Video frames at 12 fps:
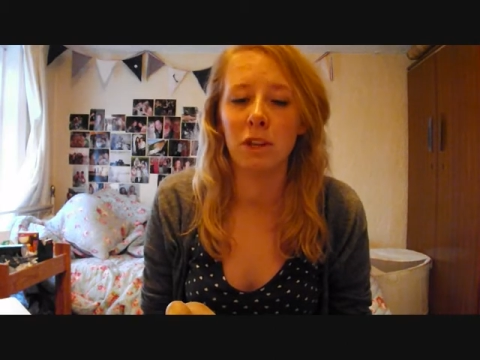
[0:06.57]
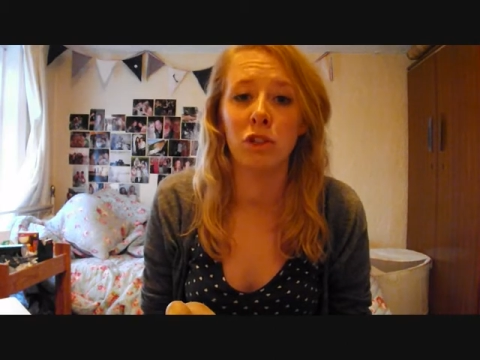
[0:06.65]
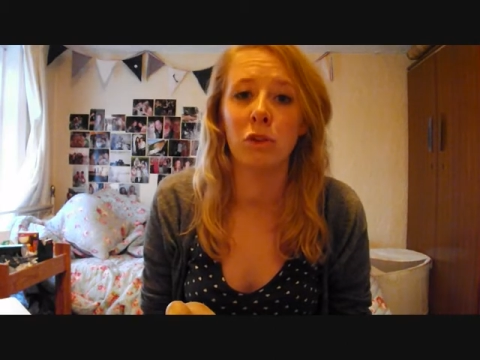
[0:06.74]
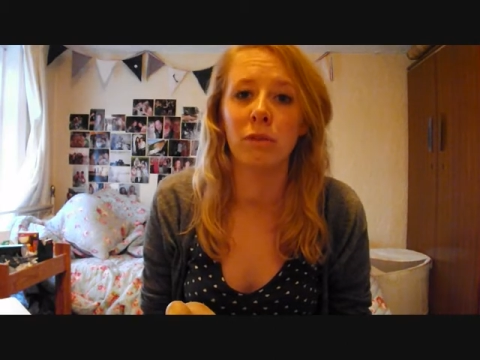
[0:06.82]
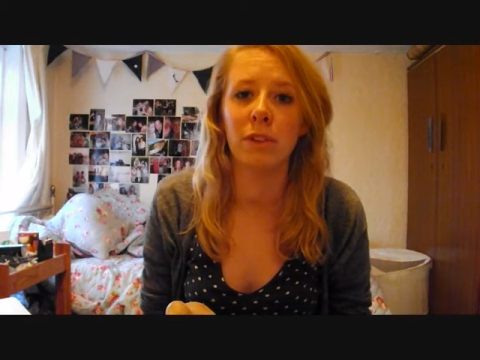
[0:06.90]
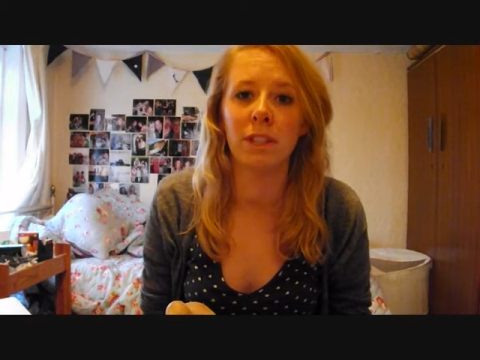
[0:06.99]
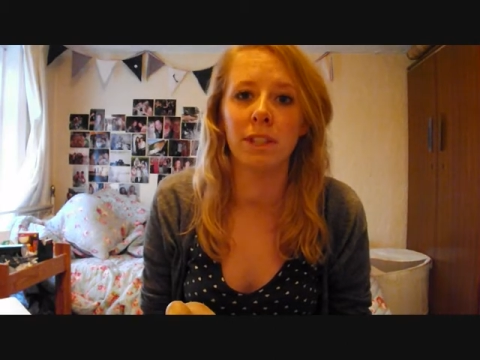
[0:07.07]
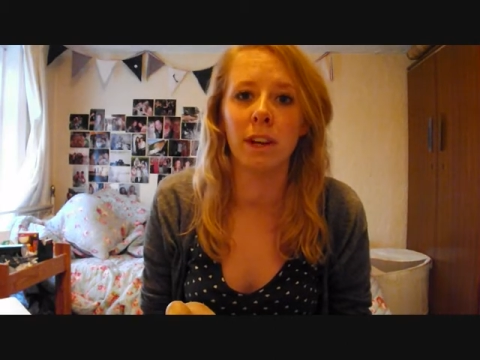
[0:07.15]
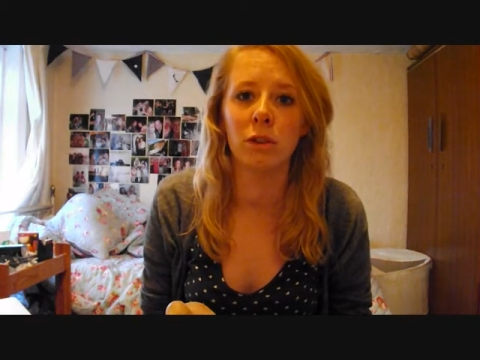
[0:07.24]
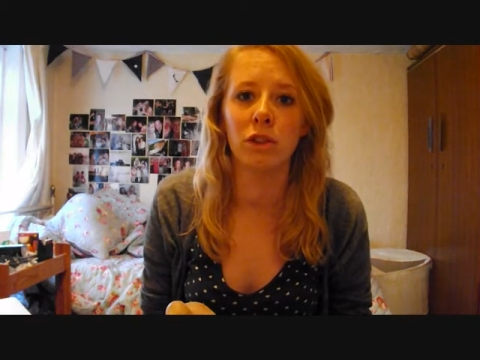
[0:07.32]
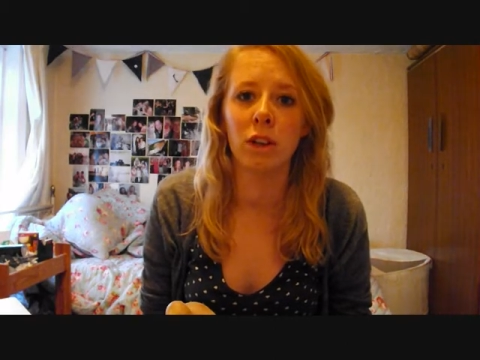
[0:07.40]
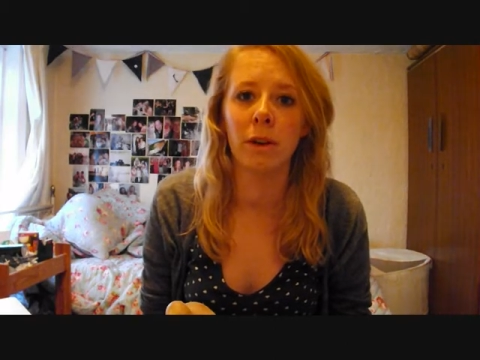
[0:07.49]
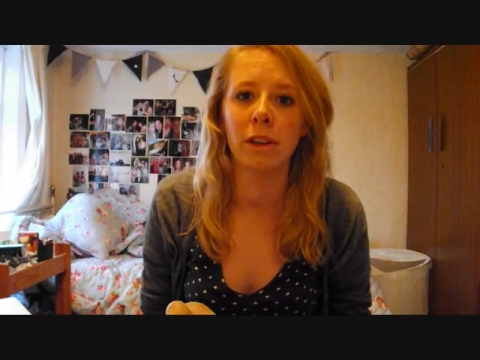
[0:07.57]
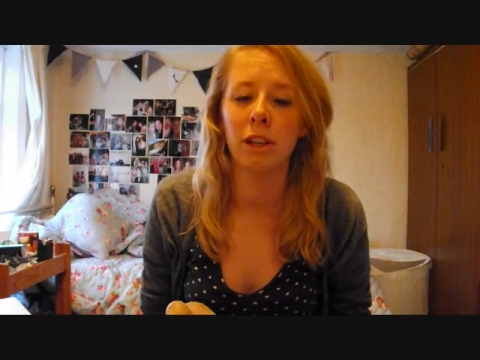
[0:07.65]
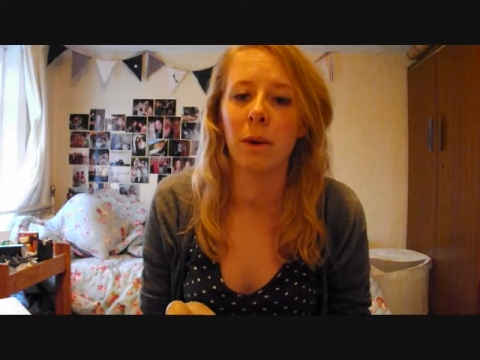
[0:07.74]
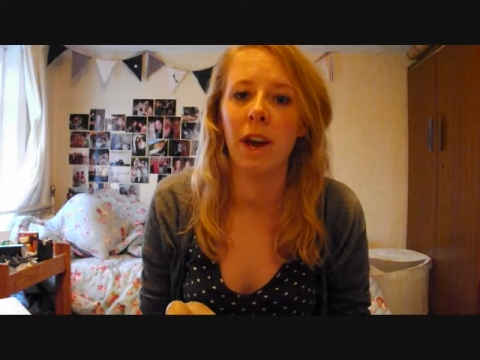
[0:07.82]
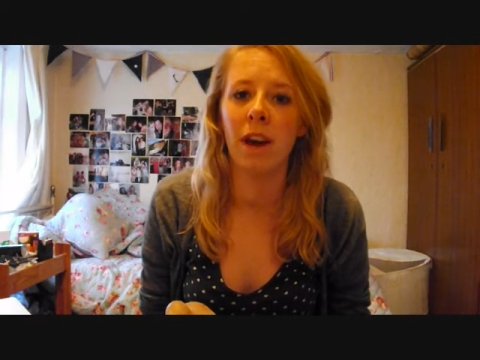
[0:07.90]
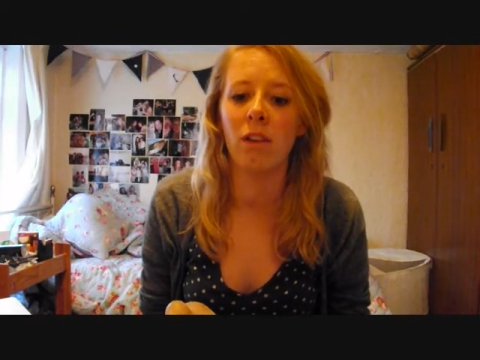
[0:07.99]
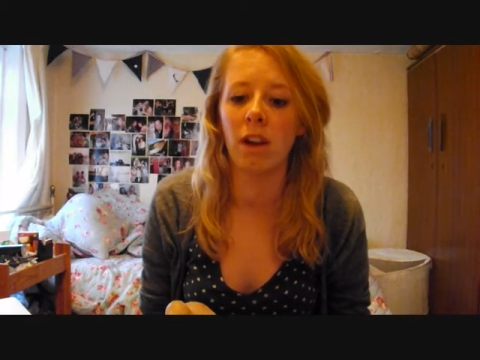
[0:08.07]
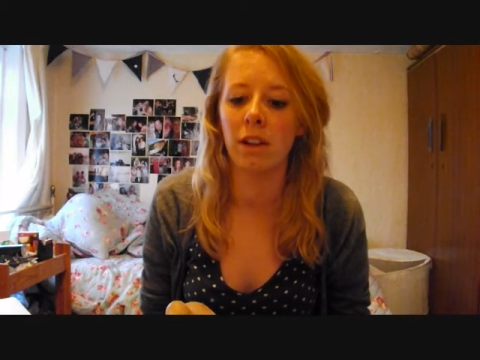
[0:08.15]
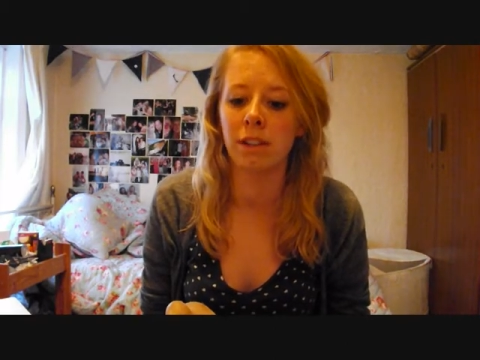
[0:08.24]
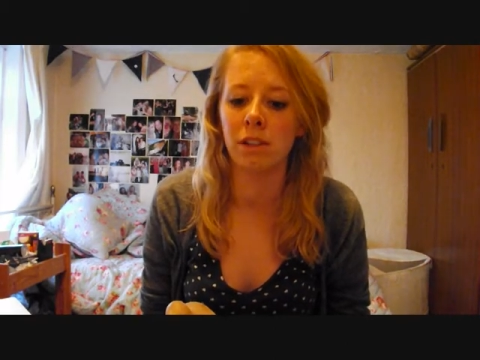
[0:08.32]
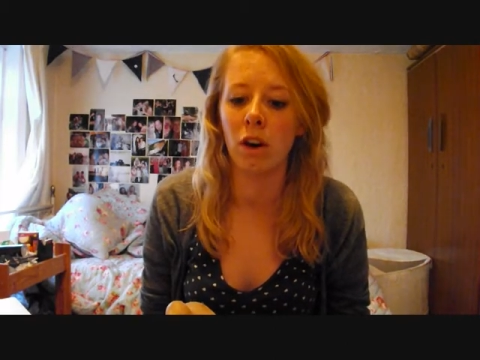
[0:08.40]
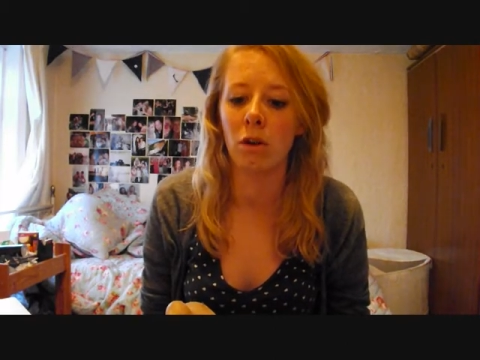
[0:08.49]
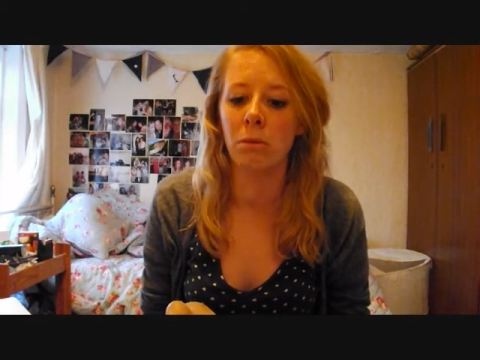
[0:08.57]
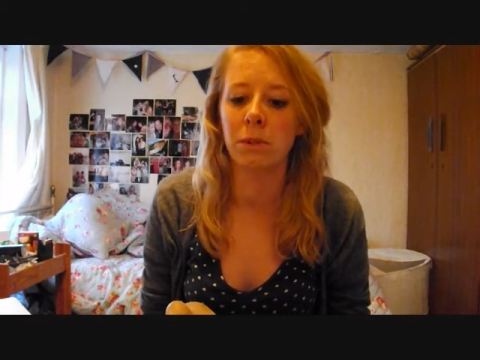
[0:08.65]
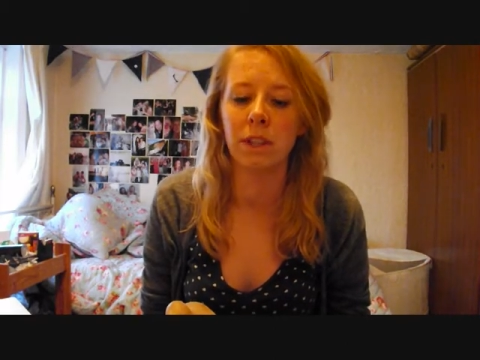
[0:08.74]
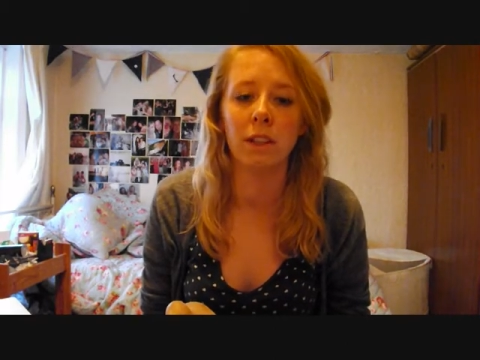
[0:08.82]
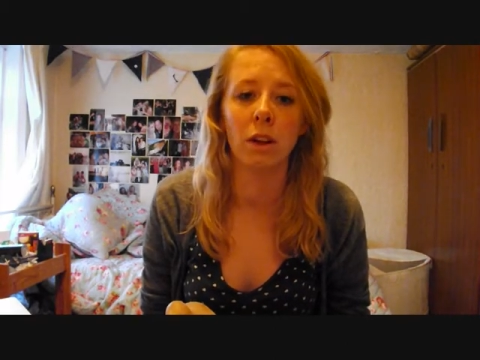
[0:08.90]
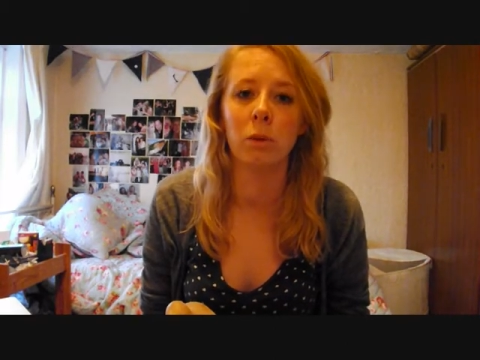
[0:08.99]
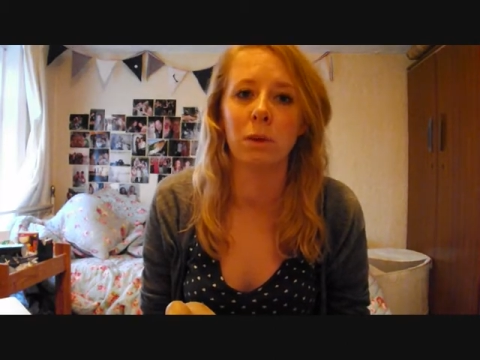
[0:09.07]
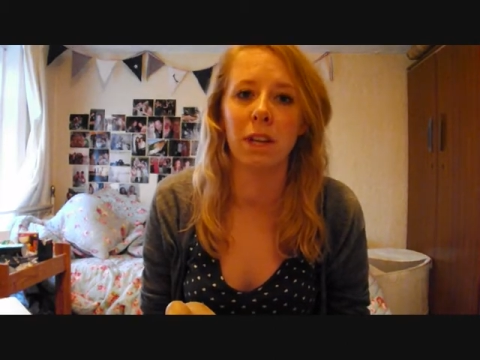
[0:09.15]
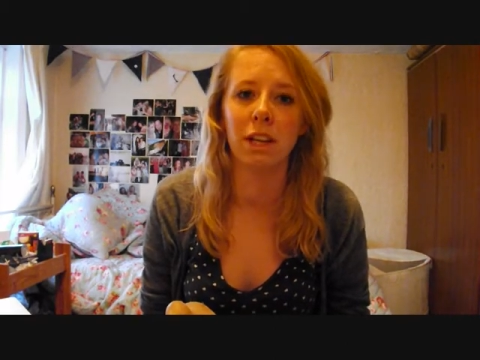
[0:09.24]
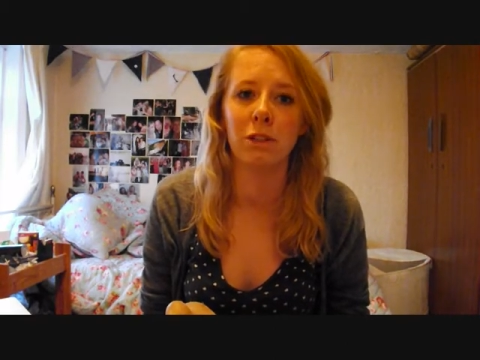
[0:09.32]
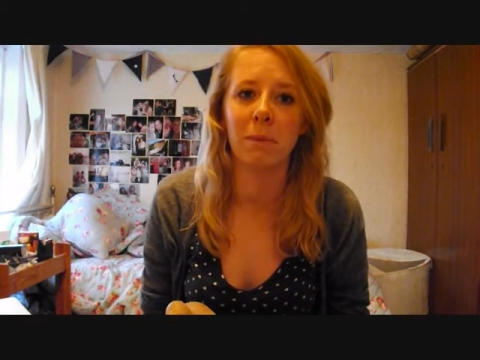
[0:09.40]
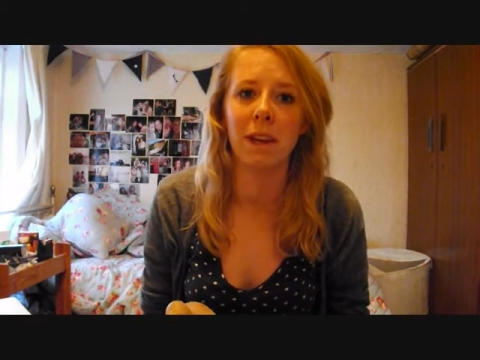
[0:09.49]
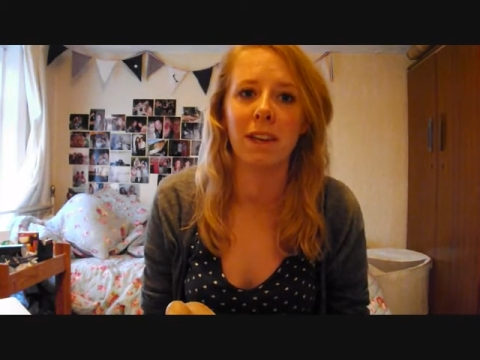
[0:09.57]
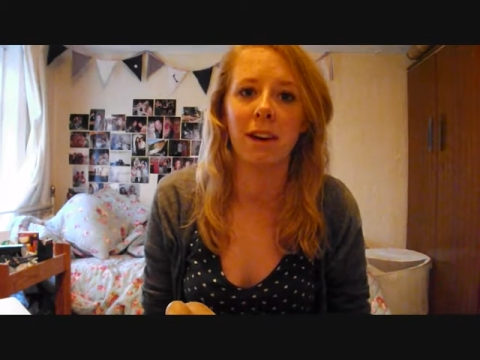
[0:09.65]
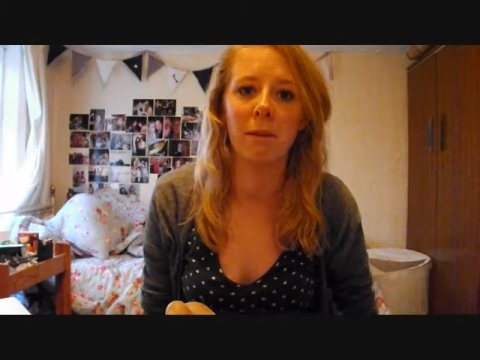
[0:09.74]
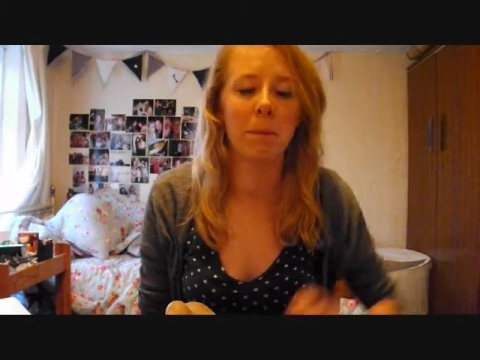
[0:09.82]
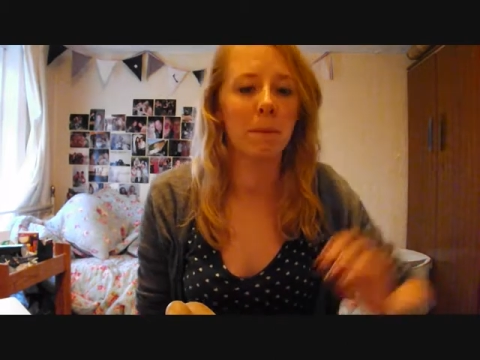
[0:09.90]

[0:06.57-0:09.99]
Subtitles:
a short video showing you how I sculpt an old age makeup.